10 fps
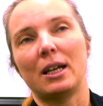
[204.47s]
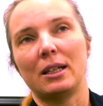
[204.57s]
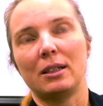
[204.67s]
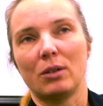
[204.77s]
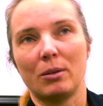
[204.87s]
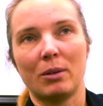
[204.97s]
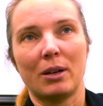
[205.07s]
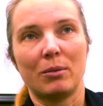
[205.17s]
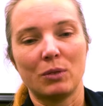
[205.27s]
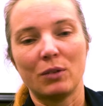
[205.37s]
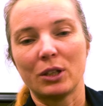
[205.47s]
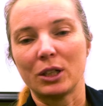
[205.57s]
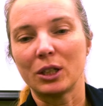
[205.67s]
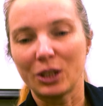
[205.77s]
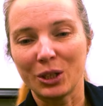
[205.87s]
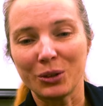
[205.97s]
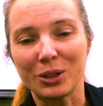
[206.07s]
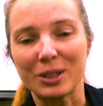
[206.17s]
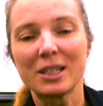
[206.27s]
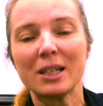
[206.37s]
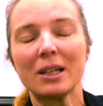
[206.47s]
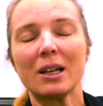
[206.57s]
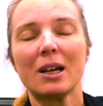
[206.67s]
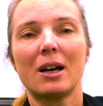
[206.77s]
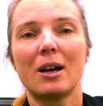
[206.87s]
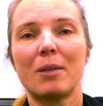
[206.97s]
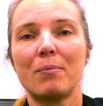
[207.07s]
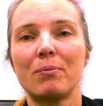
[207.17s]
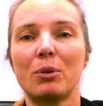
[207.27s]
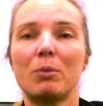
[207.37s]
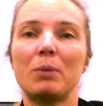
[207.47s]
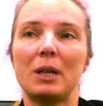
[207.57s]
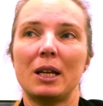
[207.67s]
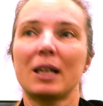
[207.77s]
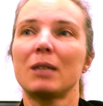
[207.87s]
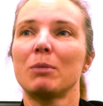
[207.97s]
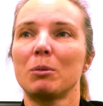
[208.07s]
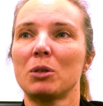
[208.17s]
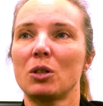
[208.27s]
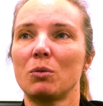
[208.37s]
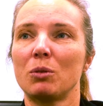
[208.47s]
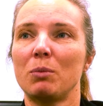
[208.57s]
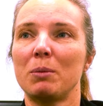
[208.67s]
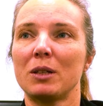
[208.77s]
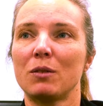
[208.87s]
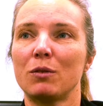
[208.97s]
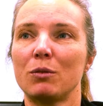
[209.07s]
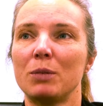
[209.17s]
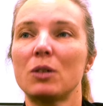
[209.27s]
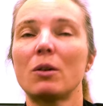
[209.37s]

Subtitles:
and you know, I was very curious, probably an academic position would be better for me.